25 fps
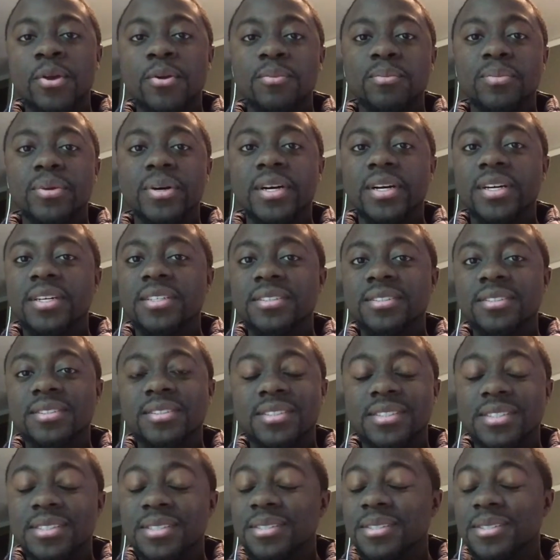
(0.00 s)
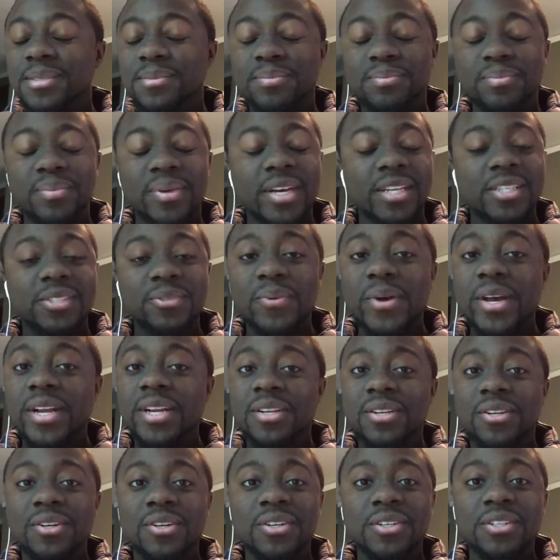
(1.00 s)
But the best way to
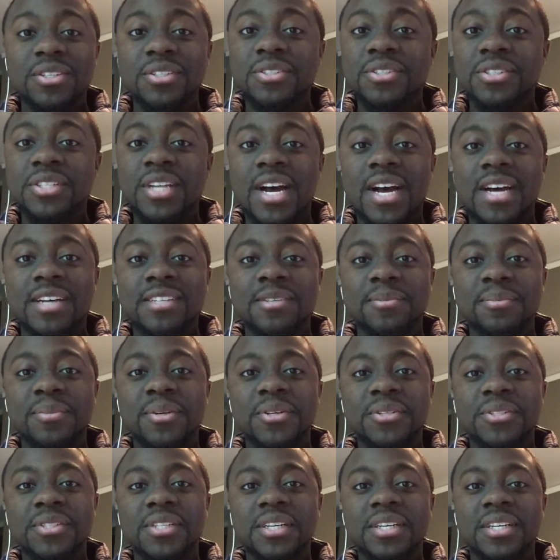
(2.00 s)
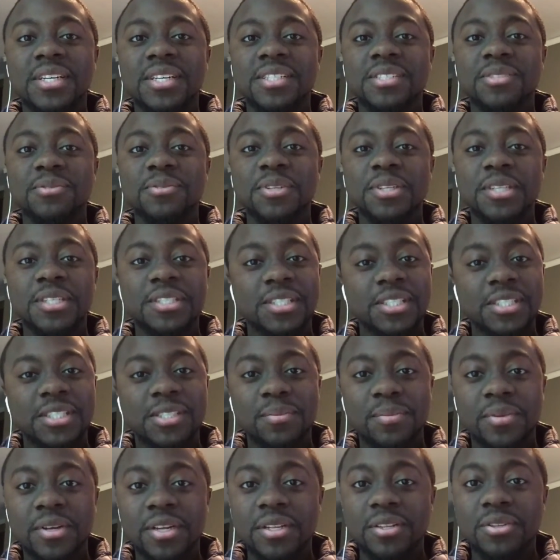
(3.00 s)
learn new styles of music is really just
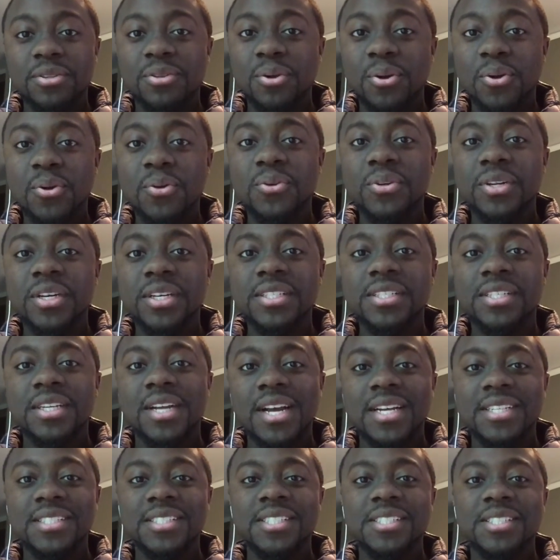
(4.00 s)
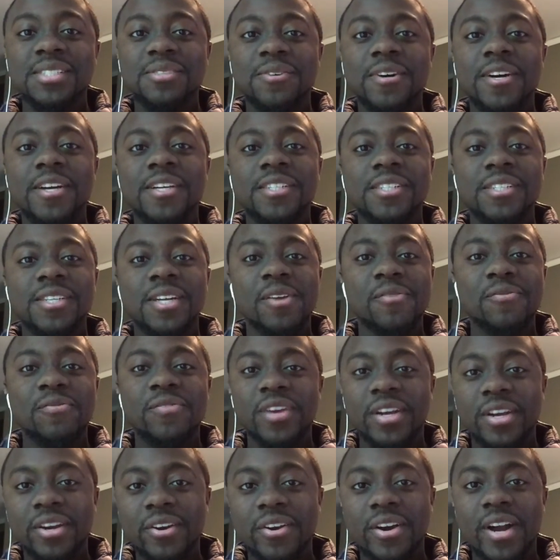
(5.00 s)
to be thrown into that situation and
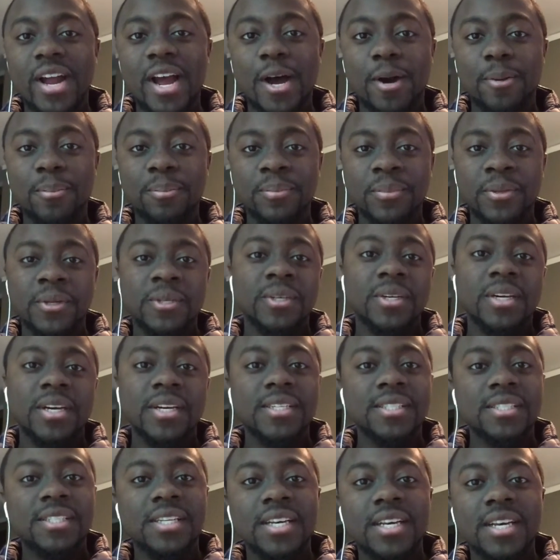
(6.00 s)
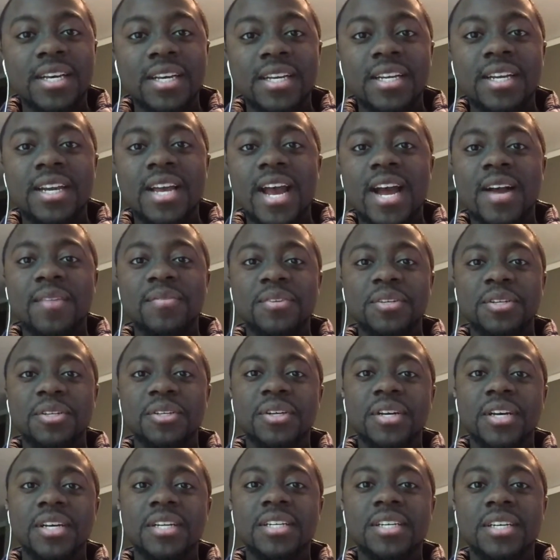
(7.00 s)
figure it out. And then after you
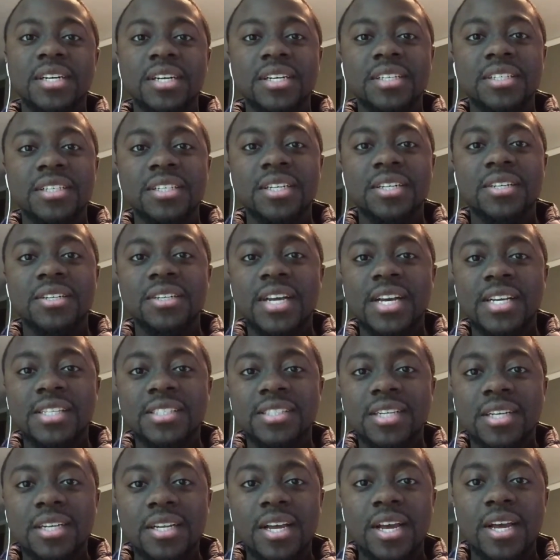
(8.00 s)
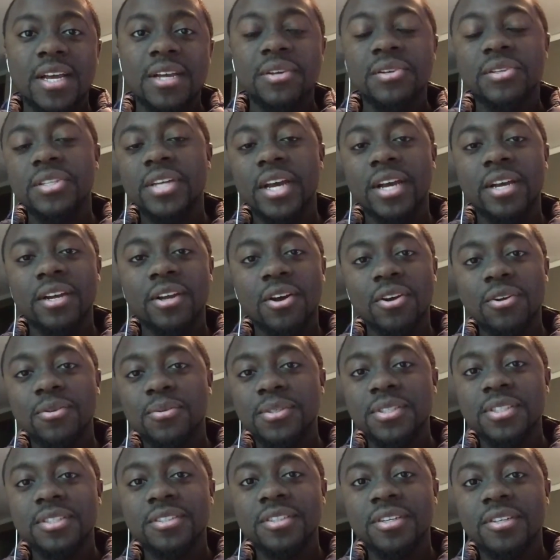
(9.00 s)
get done, that Sunday, you take a note of
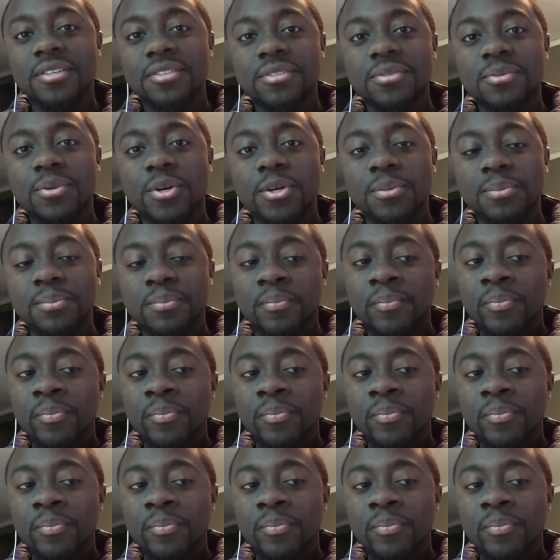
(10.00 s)
what the songs were.